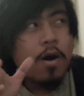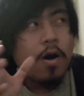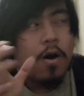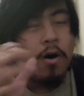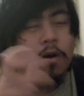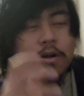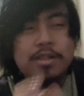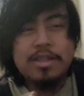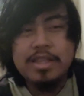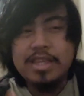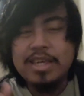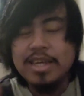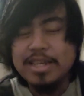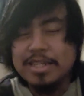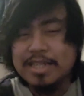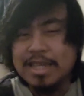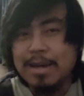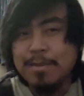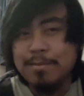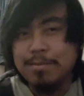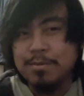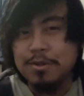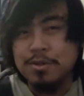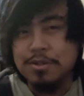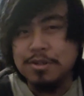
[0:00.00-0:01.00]
all the
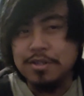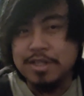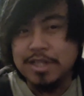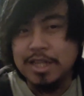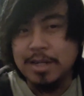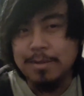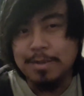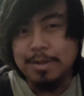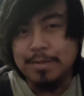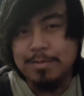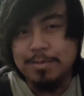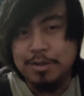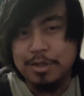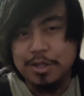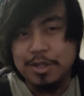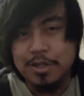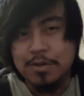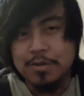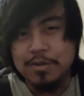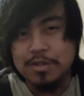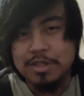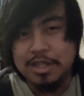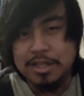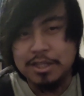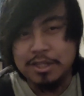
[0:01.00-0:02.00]
examples that people
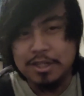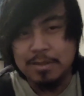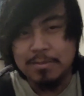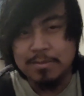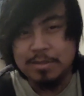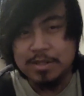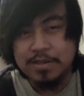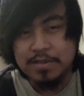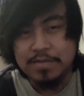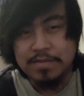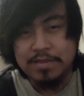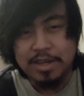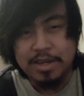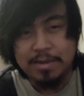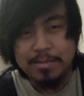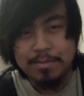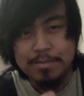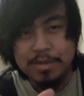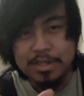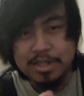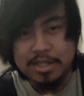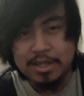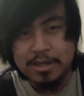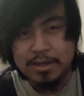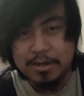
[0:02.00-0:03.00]
use in terms of like
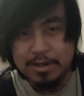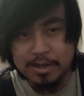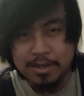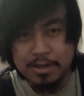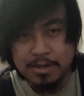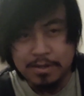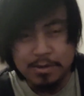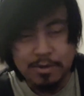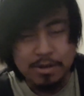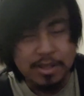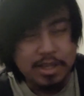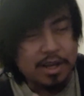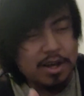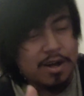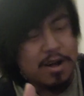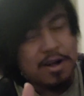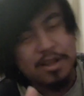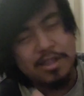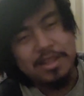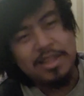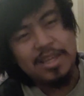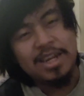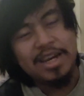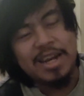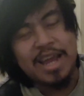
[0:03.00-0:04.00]
material, or like
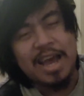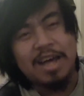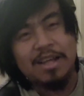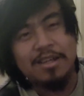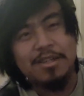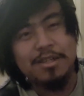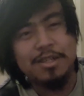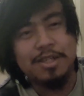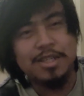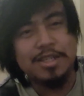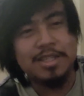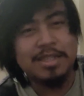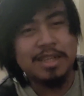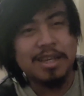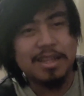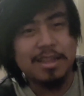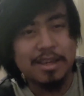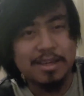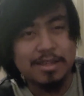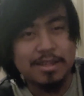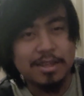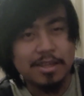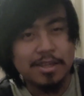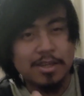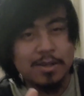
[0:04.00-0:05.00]
all the analogies that
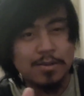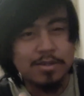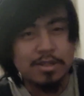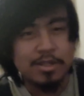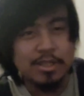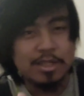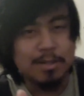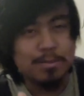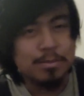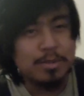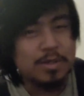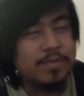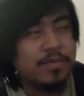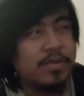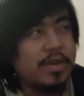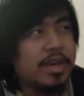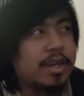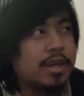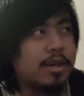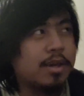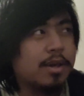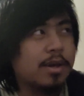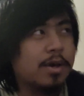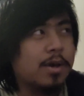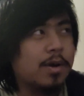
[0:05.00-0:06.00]
like they use in terms of
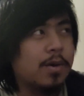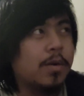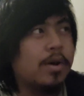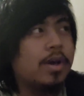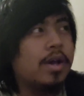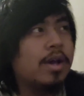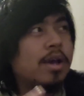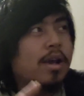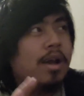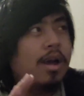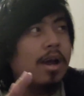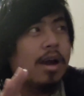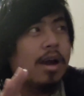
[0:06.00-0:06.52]
like, oh,